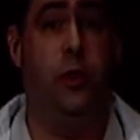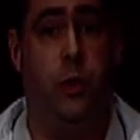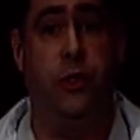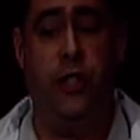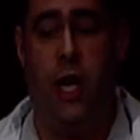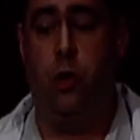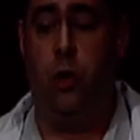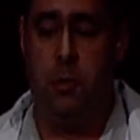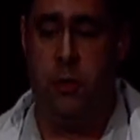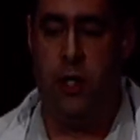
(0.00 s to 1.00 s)
to a sale or
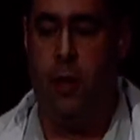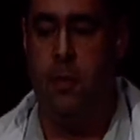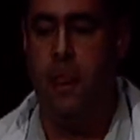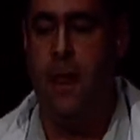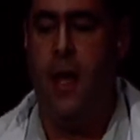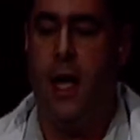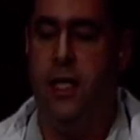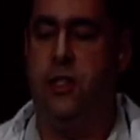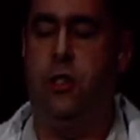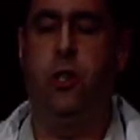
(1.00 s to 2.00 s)
upsell? And
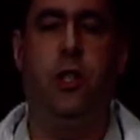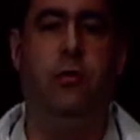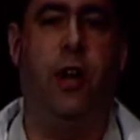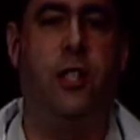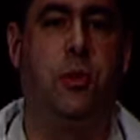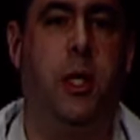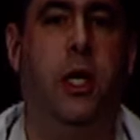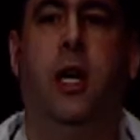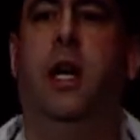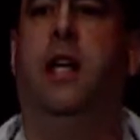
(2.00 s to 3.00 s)
is it a good investment?
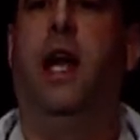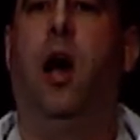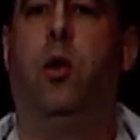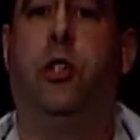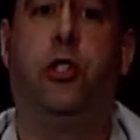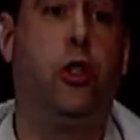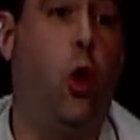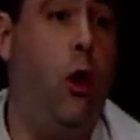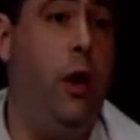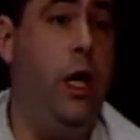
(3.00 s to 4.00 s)
Now, the
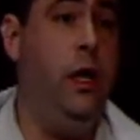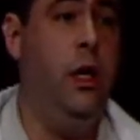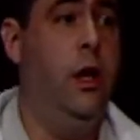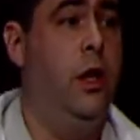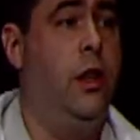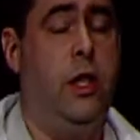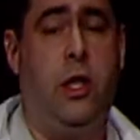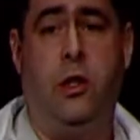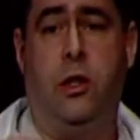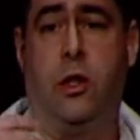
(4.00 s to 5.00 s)
story,
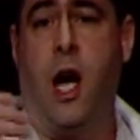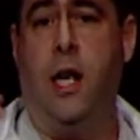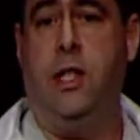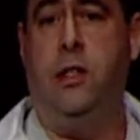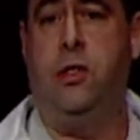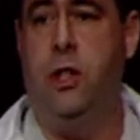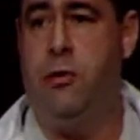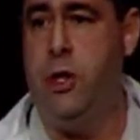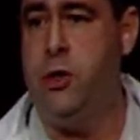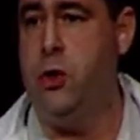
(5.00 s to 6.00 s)
the content
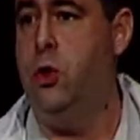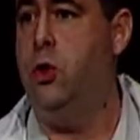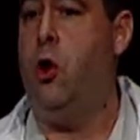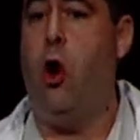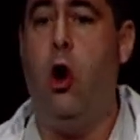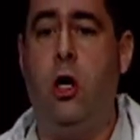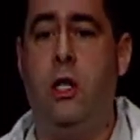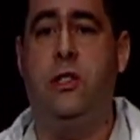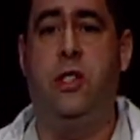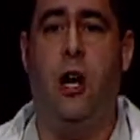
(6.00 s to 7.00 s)
delivery tool, all in
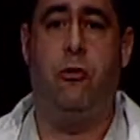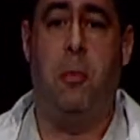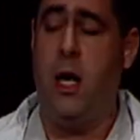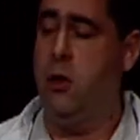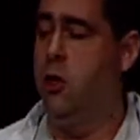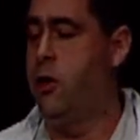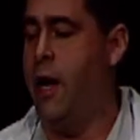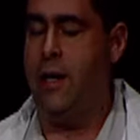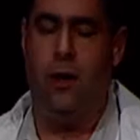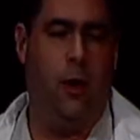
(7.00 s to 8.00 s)
itself might look
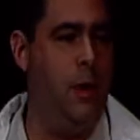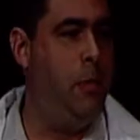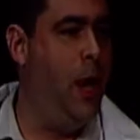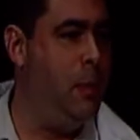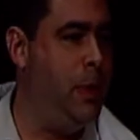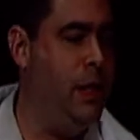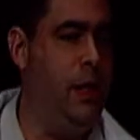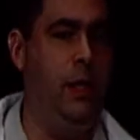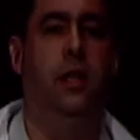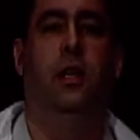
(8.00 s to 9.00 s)
like, you know, the
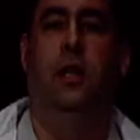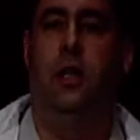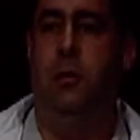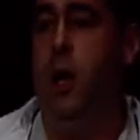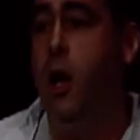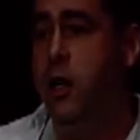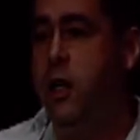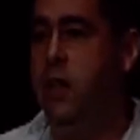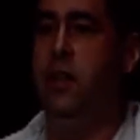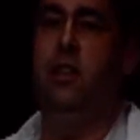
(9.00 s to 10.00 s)
puppy, the
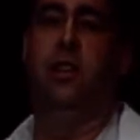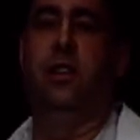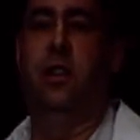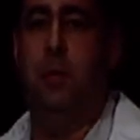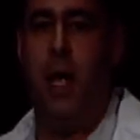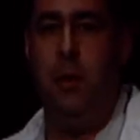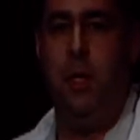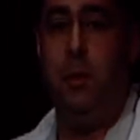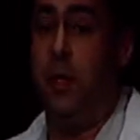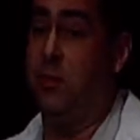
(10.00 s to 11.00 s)
monkey, the
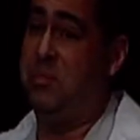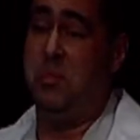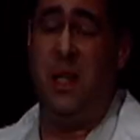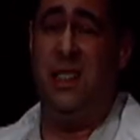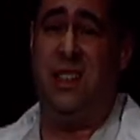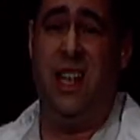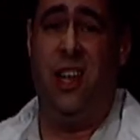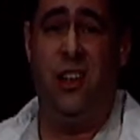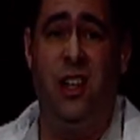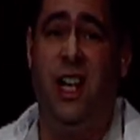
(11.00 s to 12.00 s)
baby, but pieced
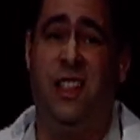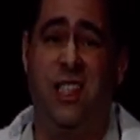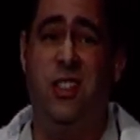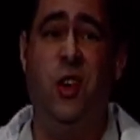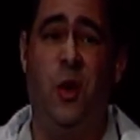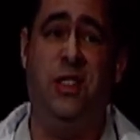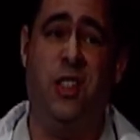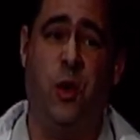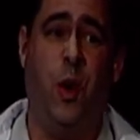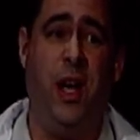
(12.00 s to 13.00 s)
together, it doesn't always
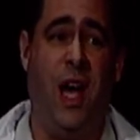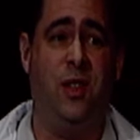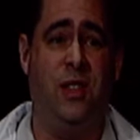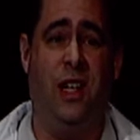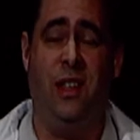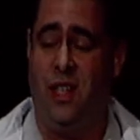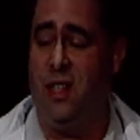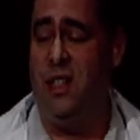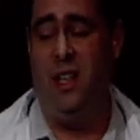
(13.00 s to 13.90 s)
equate out to anything.